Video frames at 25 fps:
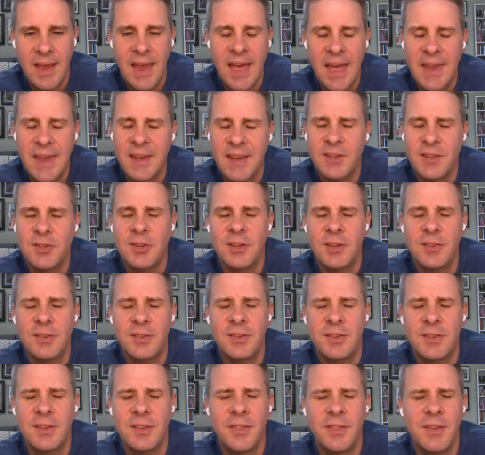And it
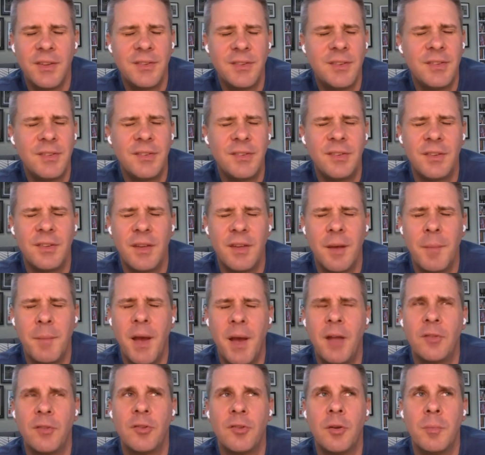just, this is
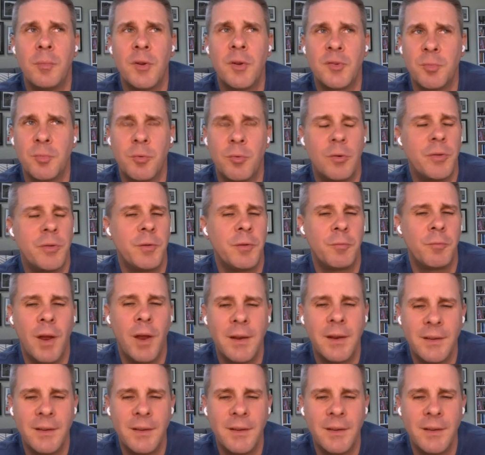about so much more than Ron